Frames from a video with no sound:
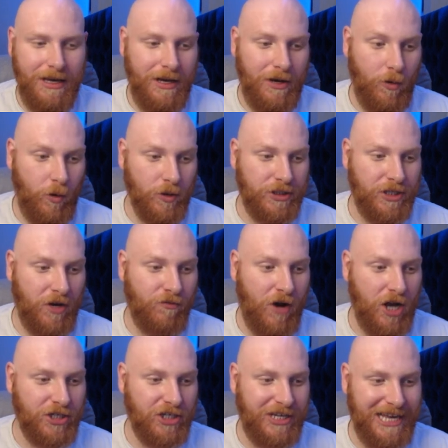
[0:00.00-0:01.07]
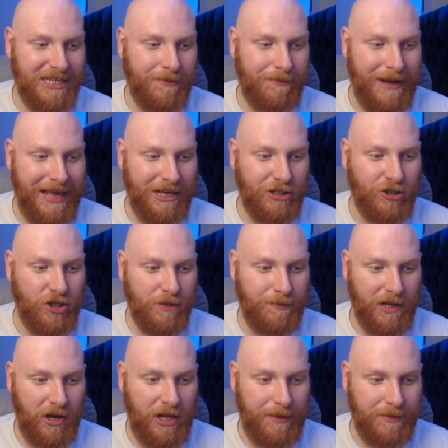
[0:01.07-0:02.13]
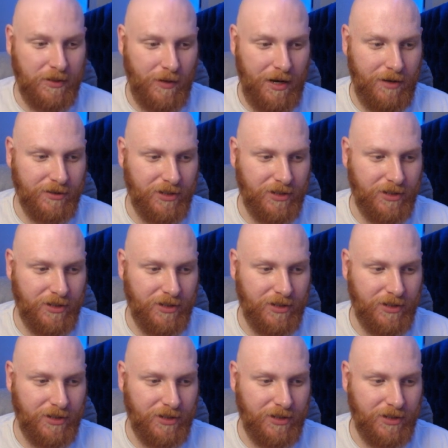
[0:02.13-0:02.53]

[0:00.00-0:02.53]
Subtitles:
Also, Raja Casablanca just below them as well.